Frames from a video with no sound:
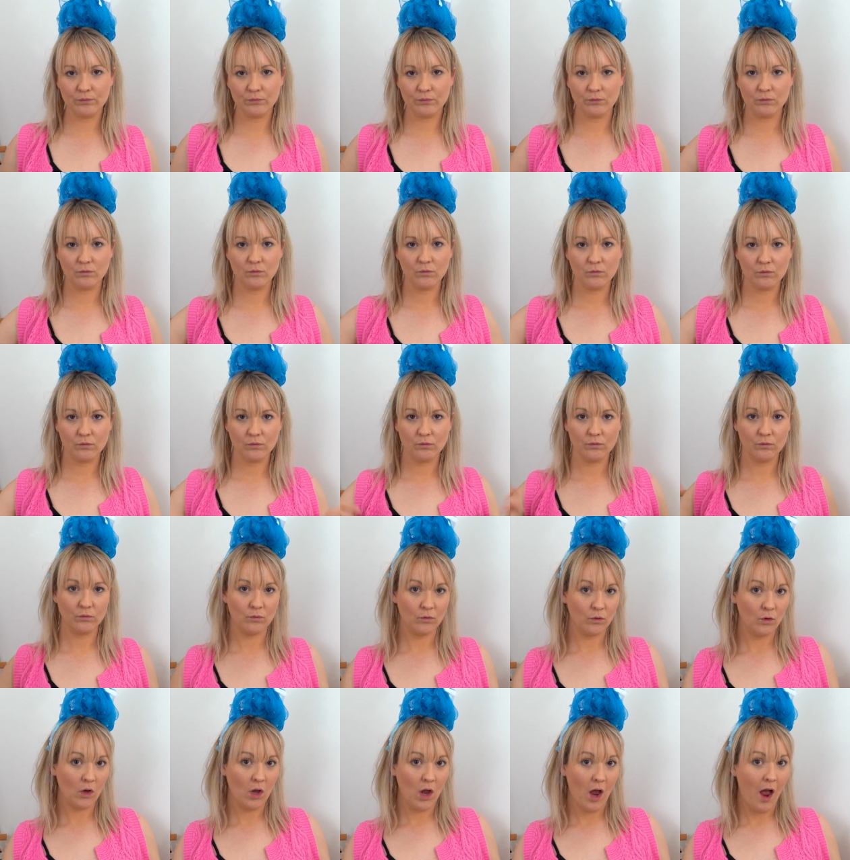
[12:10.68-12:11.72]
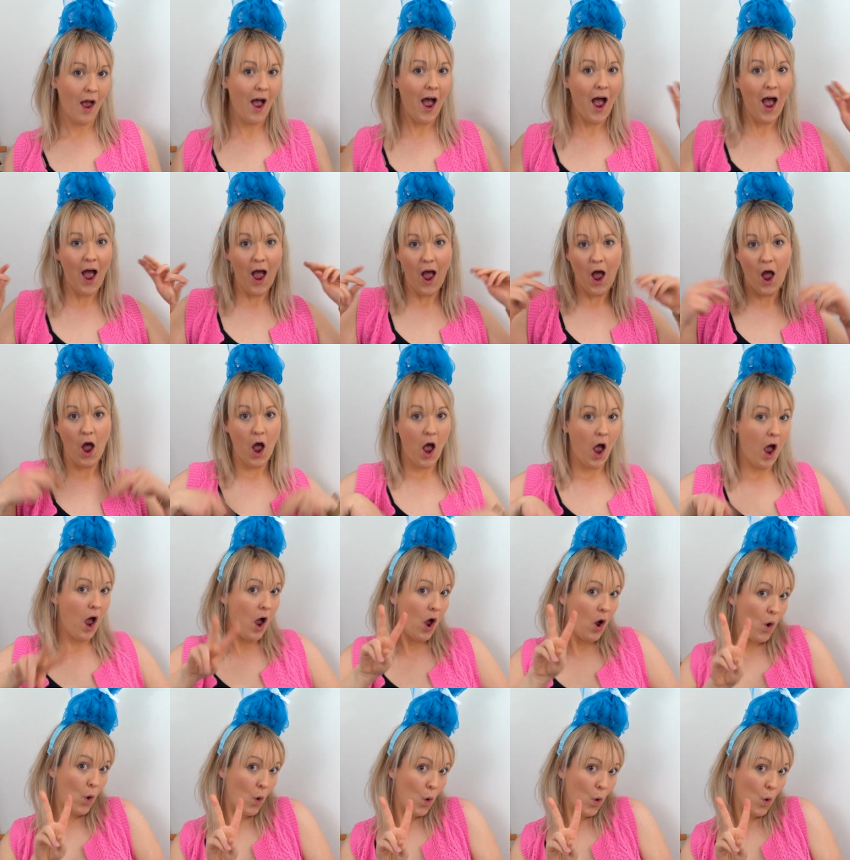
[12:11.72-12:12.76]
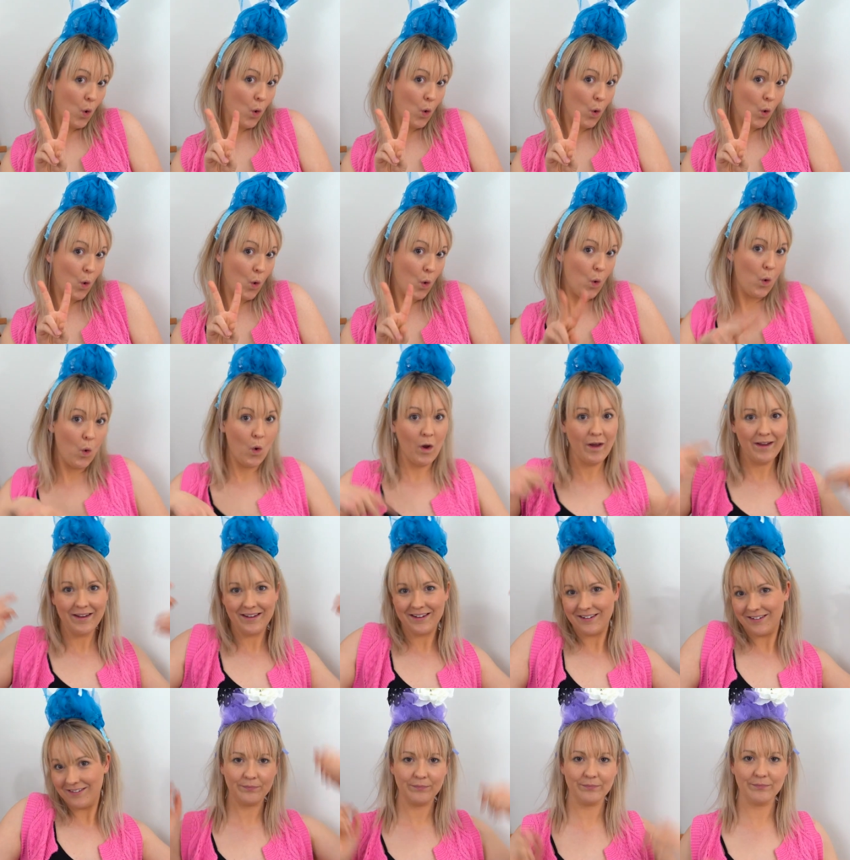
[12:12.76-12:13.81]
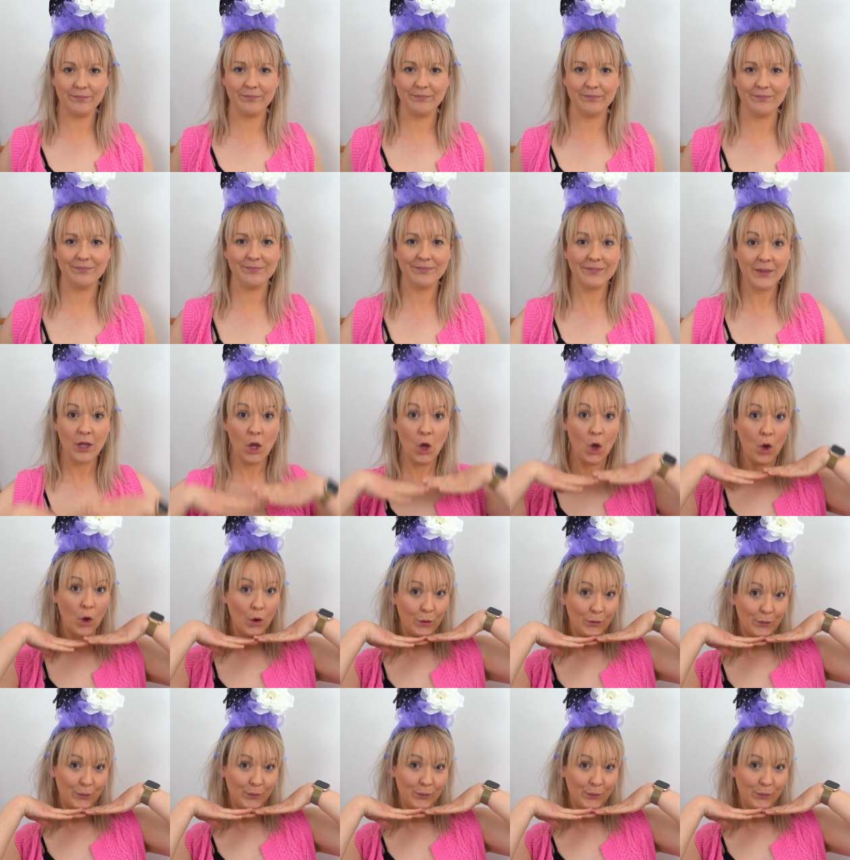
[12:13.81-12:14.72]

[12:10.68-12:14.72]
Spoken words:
Nobody speaks.